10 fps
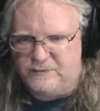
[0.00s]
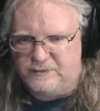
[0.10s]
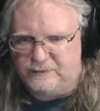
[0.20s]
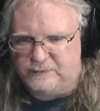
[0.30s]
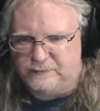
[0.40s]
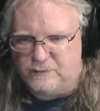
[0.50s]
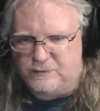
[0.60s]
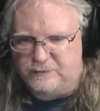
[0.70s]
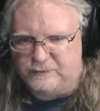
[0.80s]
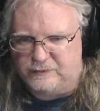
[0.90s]
This is
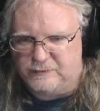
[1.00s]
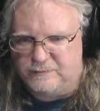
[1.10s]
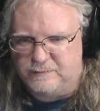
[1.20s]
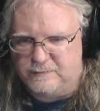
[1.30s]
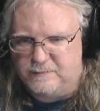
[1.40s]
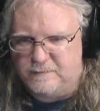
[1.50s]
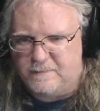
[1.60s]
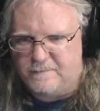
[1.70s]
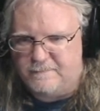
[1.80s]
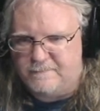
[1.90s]
forced.
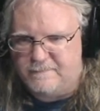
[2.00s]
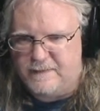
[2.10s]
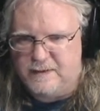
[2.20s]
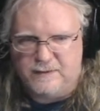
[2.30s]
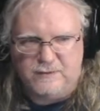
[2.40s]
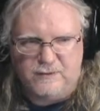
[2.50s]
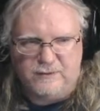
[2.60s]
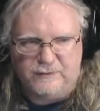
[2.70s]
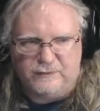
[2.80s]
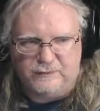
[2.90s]

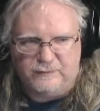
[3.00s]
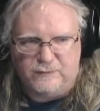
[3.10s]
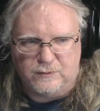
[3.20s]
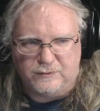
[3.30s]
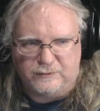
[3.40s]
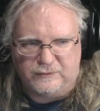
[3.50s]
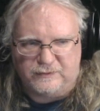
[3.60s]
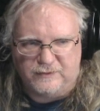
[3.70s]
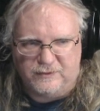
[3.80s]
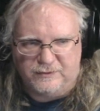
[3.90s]
This is
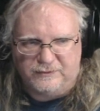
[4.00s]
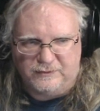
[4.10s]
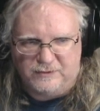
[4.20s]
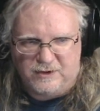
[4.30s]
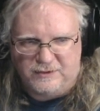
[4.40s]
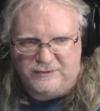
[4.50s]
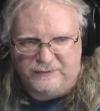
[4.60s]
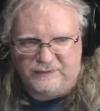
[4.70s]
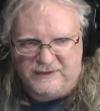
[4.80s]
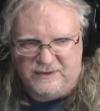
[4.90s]
forced, although it's a little hard to
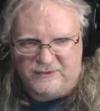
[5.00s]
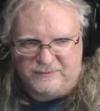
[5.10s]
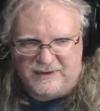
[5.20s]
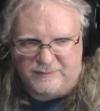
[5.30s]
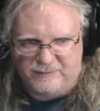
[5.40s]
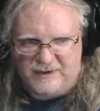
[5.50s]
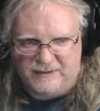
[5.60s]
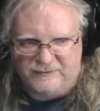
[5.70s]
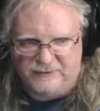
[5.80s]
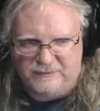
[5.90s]
see on the
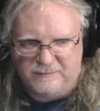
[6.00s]
wraparound.